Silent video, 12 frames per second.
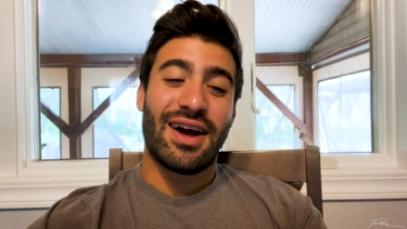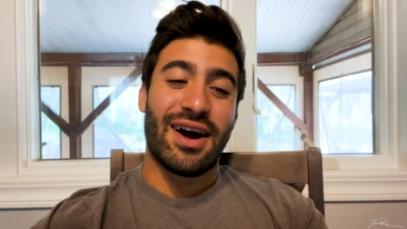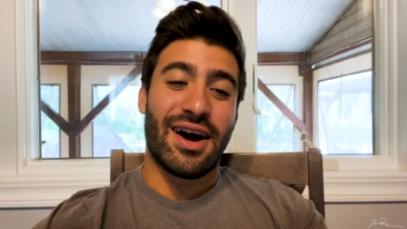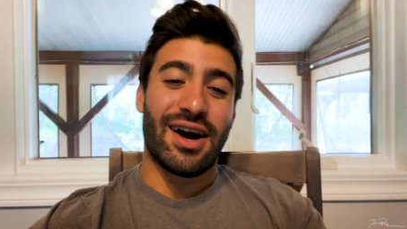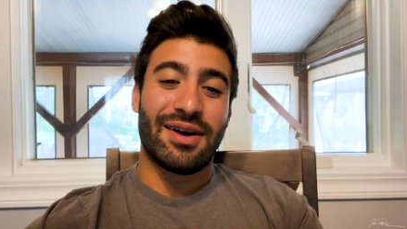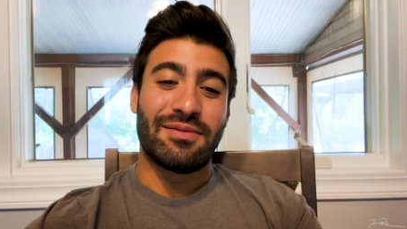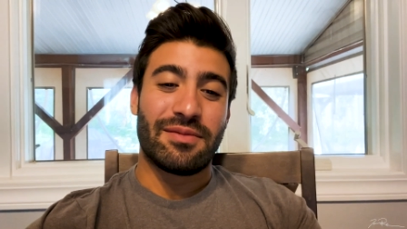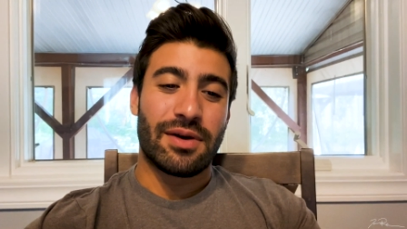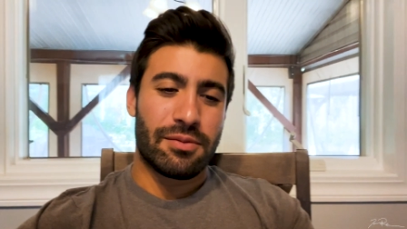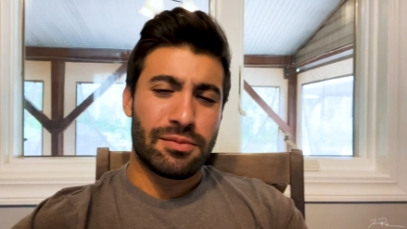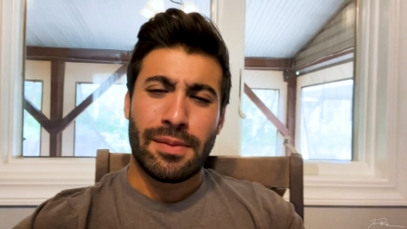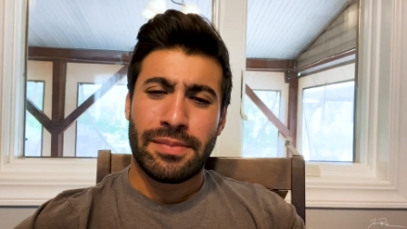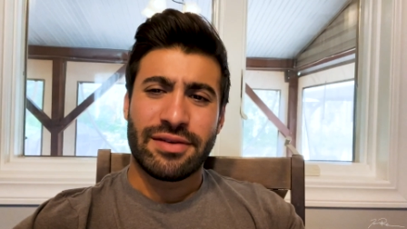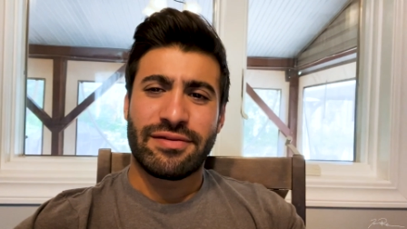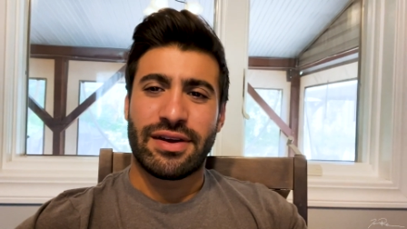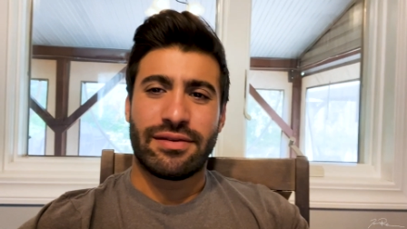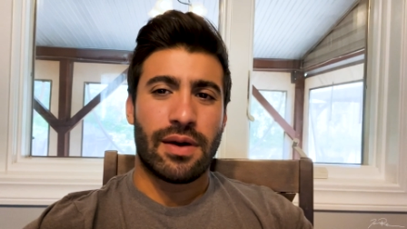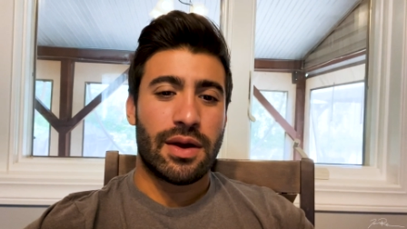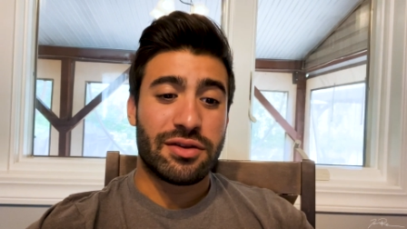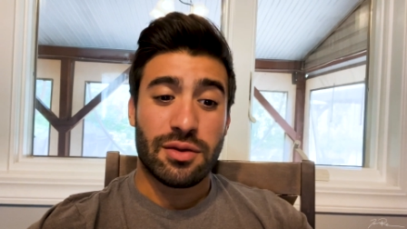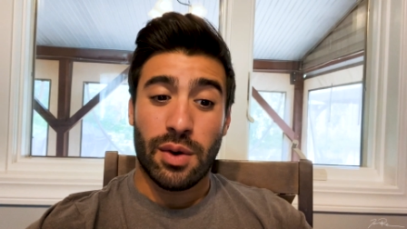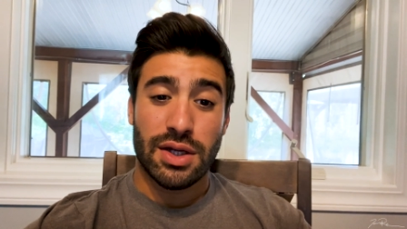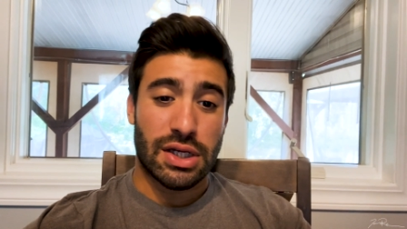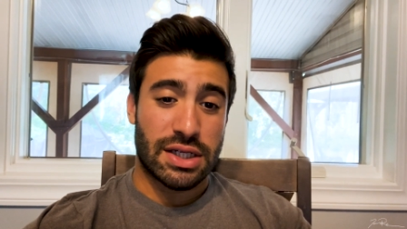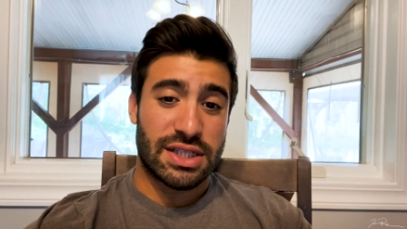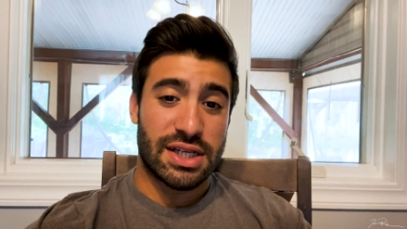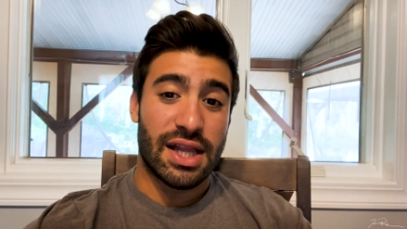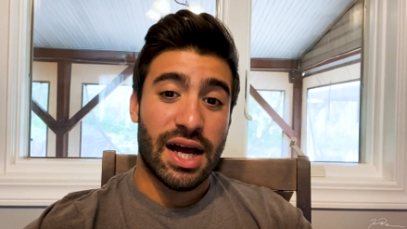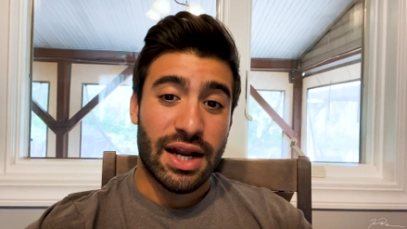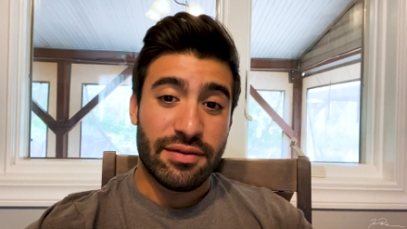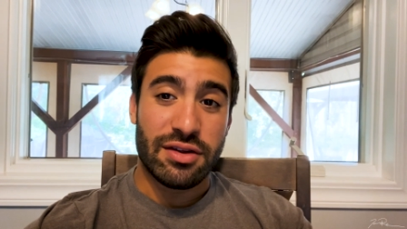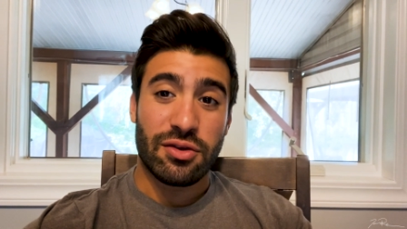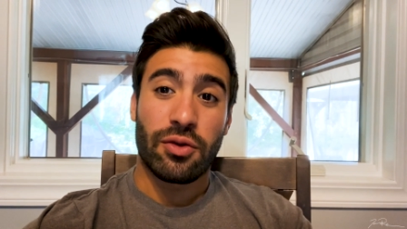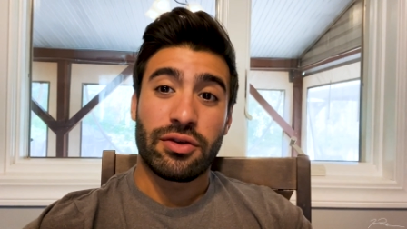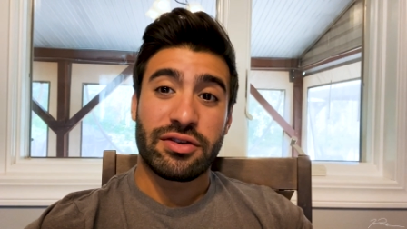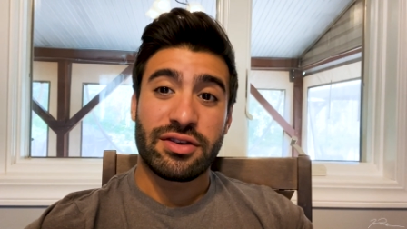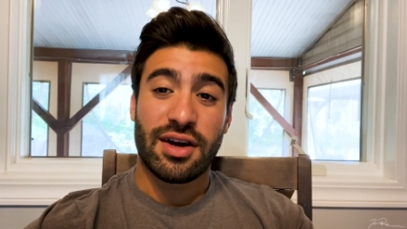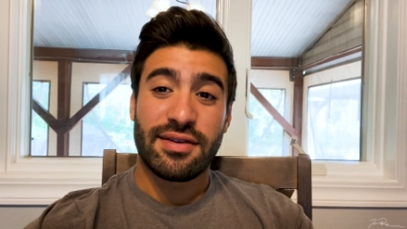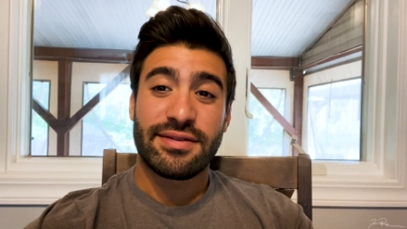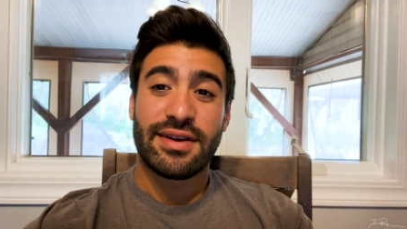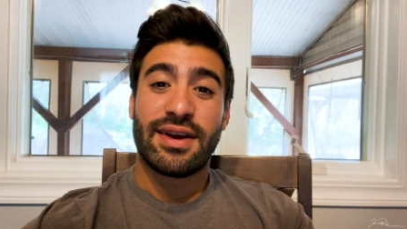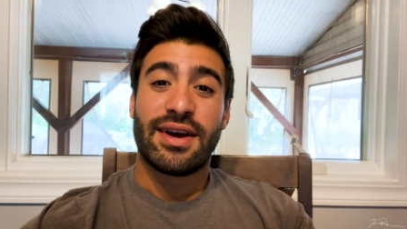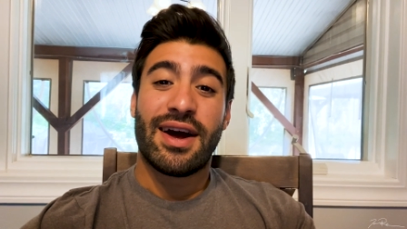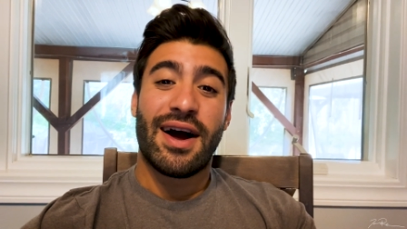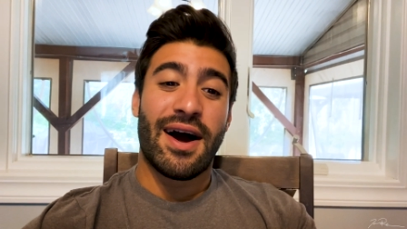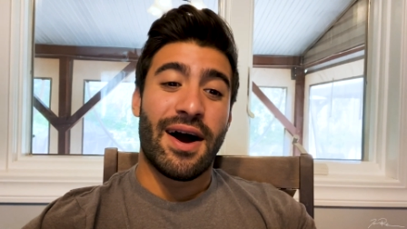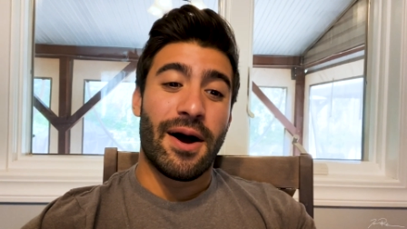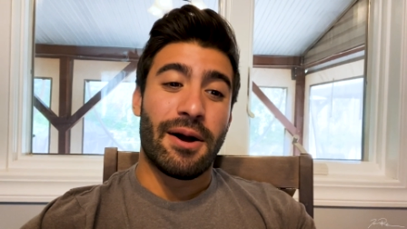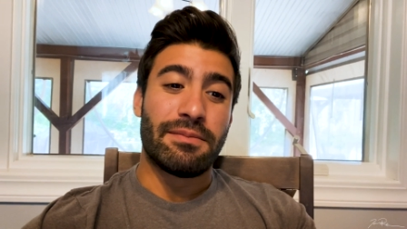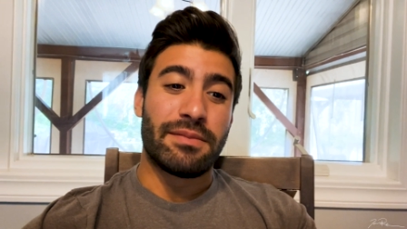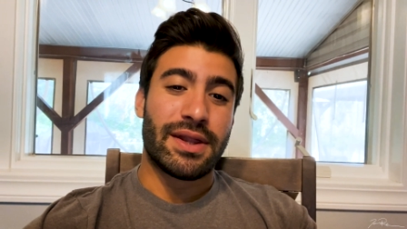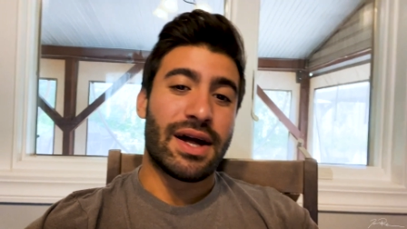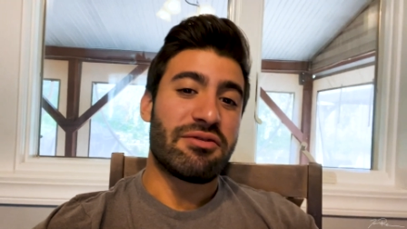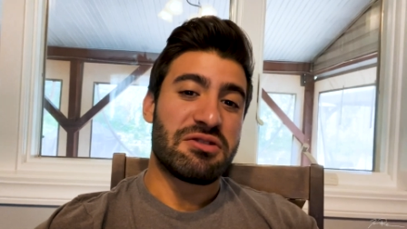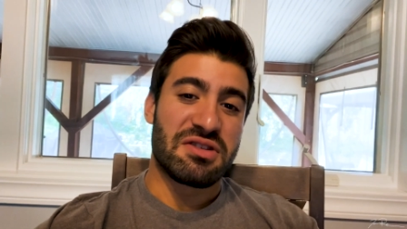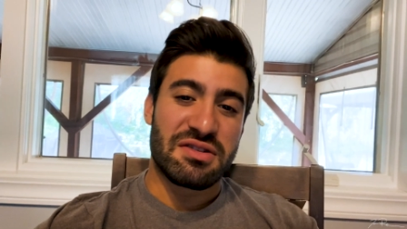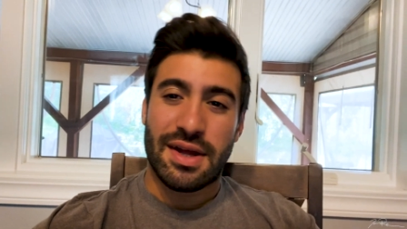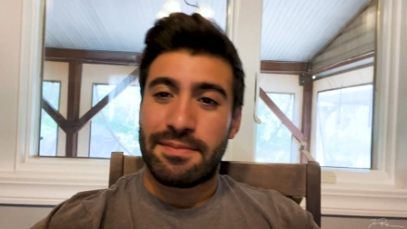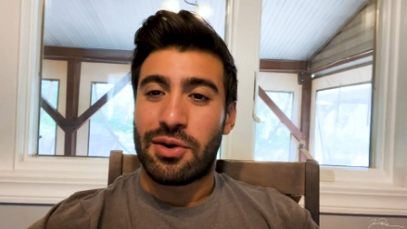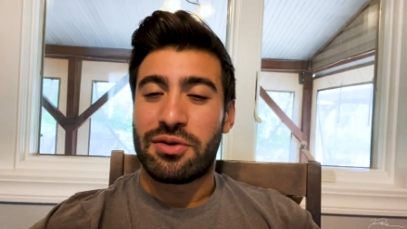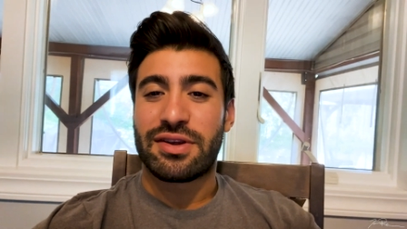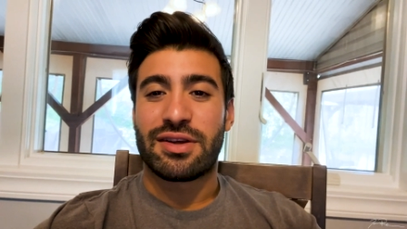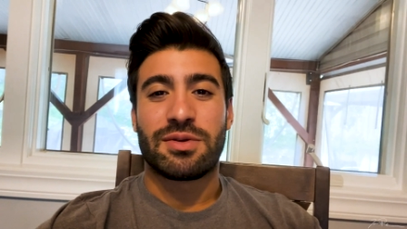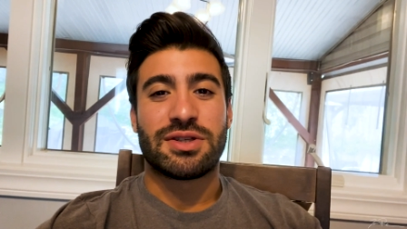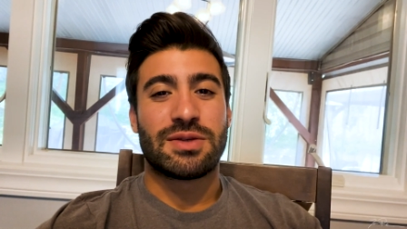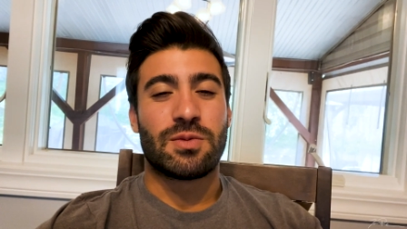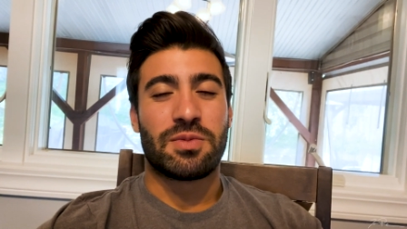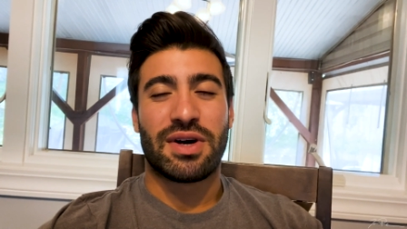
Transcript: Um, I'm a big fan of him. I used to watch actually a lot of his older stuff, um, and obviously he's not posting as much anymore.